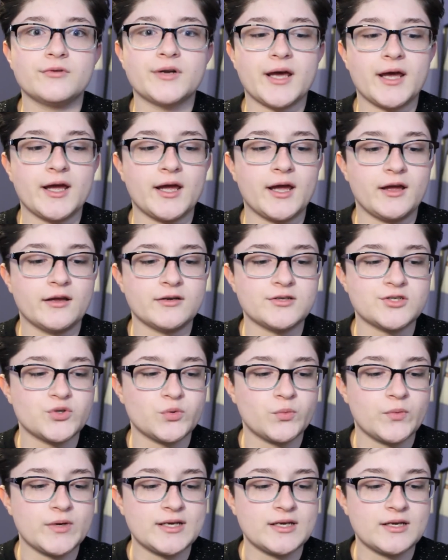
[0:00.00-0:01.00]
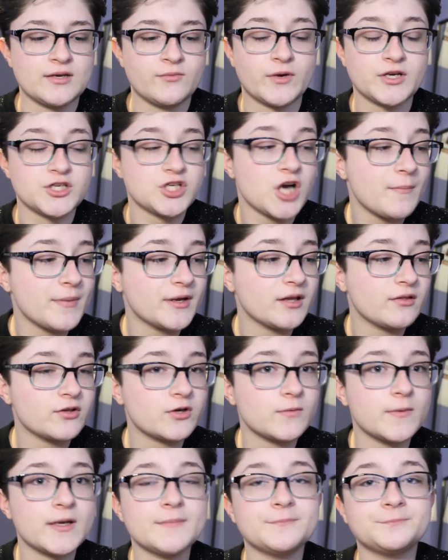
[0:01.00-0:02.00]
and we went shopping a little
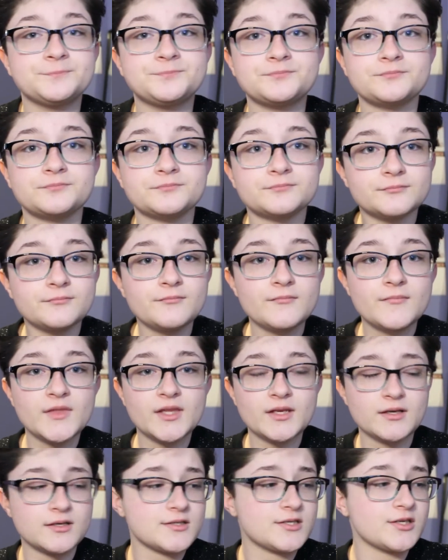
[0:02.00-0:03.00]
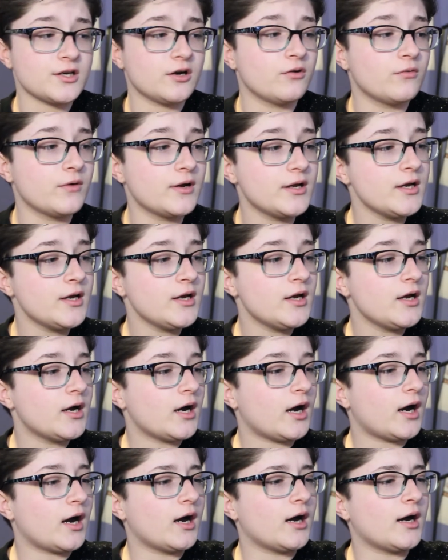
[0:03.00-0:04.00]
bit. So
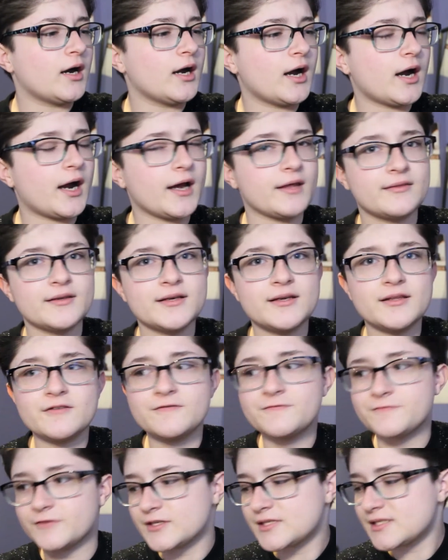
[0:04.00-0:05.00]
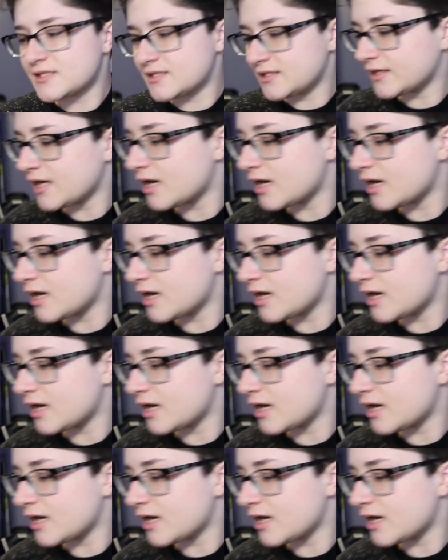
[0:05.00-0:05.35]
I think the first thing I